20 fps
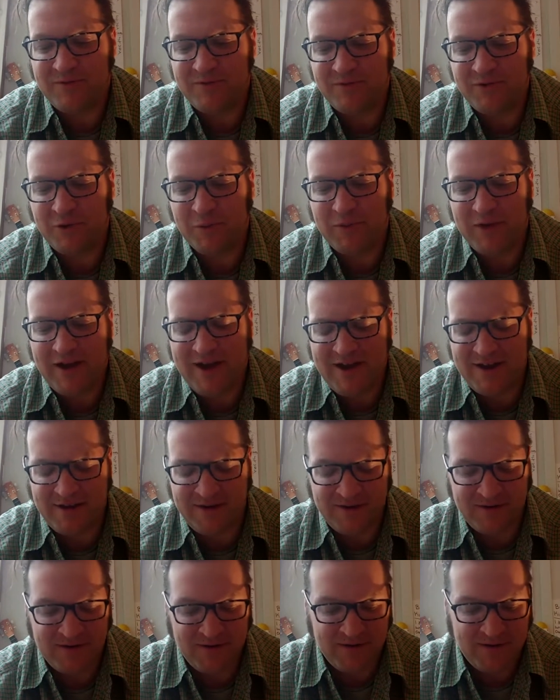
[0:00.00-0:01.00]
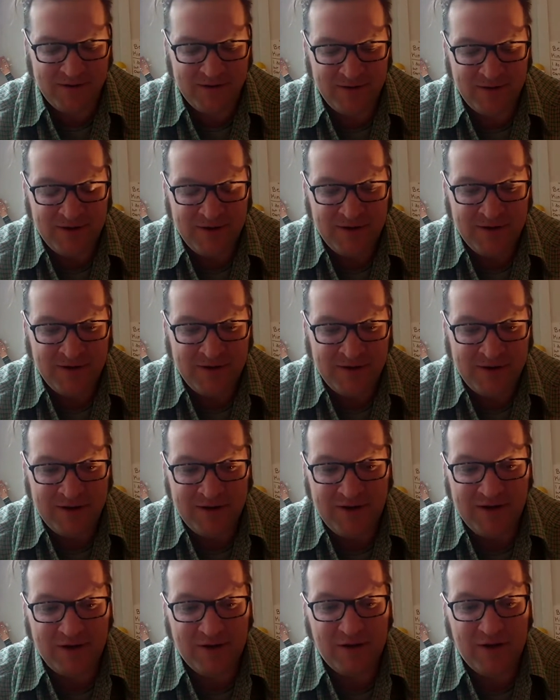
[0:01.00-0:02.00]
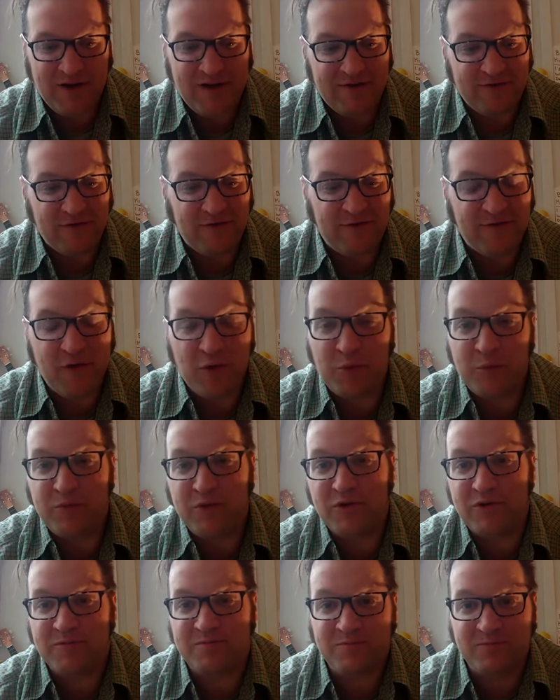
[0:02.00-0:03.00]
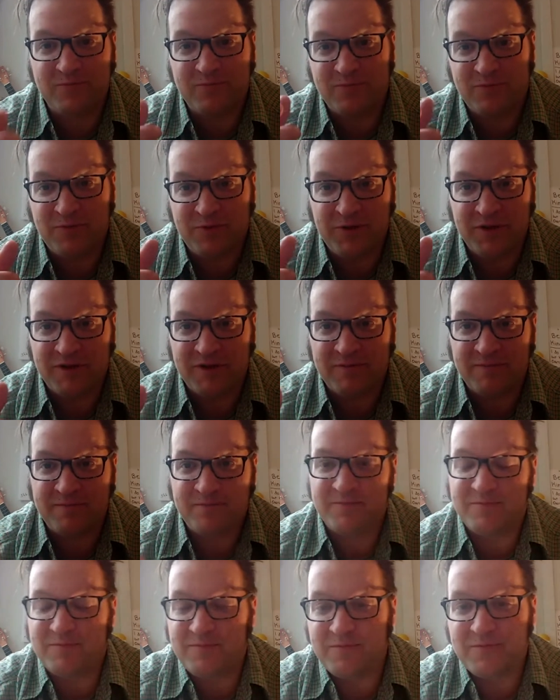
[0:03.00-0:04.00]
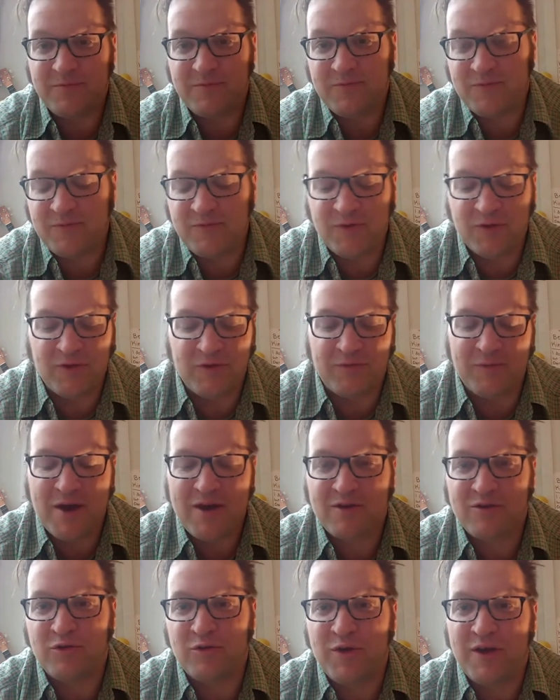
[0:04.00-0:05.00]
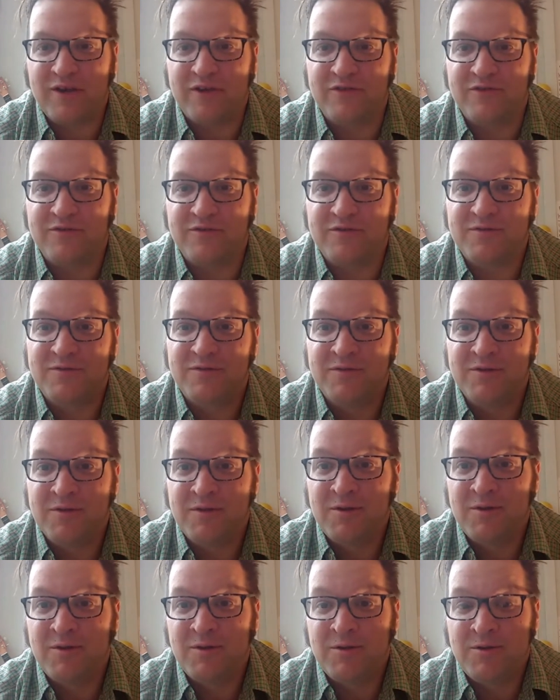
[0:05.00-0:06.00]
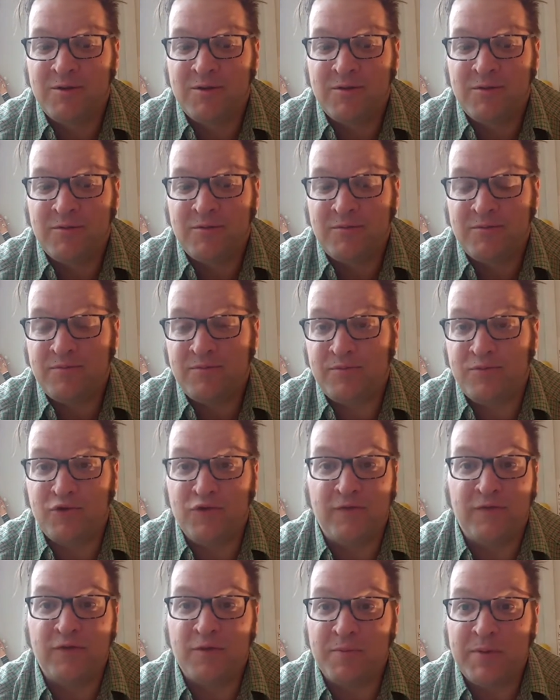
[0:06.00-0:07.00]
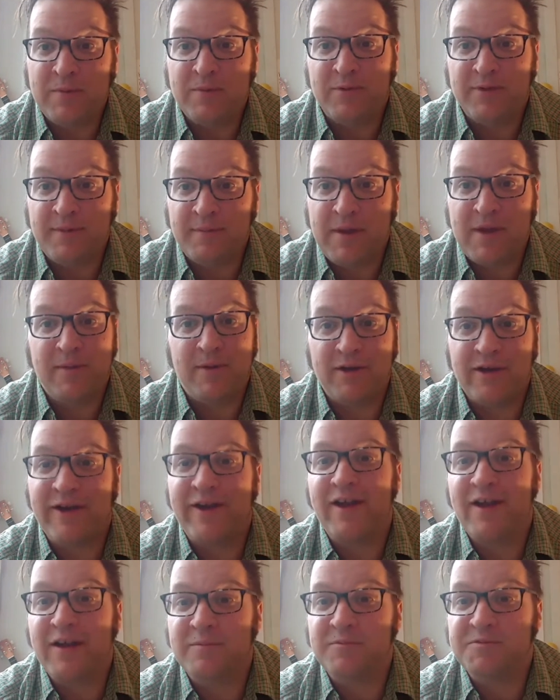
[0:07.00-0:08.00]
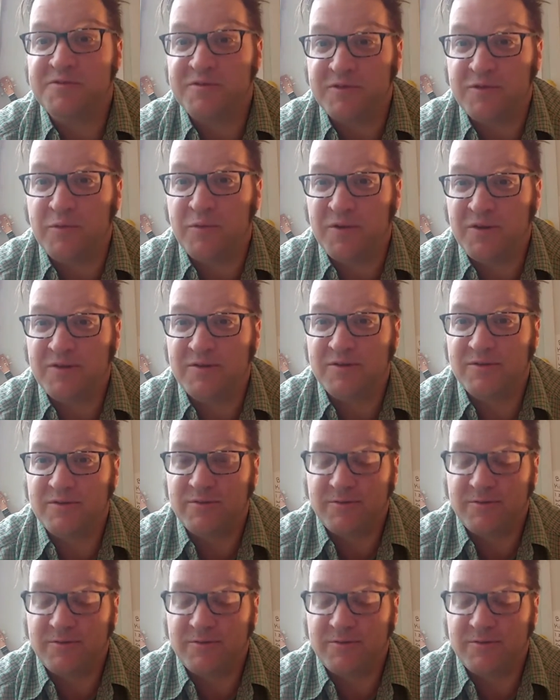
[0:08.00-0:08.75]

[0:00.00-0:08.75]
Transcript: real bad, and now I have a phone book thick full of medical records proving to people that maybe I am stupid.